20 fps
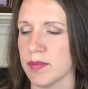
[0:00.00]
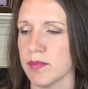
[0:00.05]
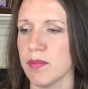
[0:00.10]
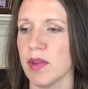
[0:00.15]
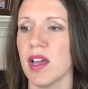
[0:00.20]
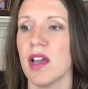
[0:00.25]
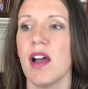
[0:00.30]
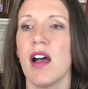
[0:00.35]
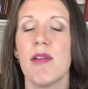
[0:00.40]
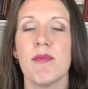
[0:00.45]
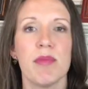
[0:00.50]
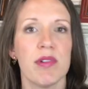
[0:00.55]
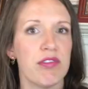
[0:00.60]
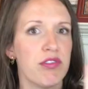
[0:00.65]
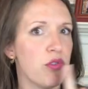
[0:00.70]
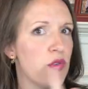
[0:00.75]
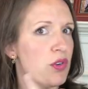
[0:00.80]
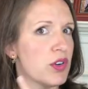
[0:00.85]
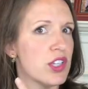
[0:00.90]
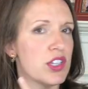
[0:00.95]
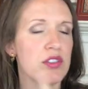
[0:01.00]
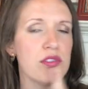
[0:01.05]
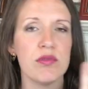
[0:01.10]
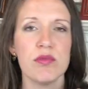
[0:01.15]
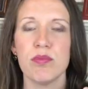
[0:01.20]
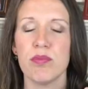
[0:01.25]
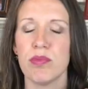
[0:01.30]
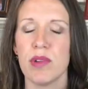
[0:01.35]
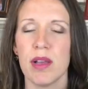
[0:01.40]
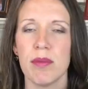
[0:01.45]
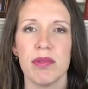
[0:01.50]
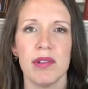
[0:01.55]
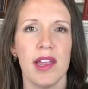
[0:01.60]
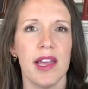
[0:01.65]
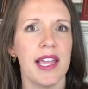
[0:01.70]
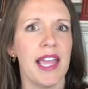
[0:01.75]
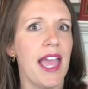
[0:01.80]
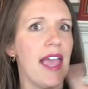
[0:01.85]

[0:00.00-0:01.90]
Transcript: But before you apply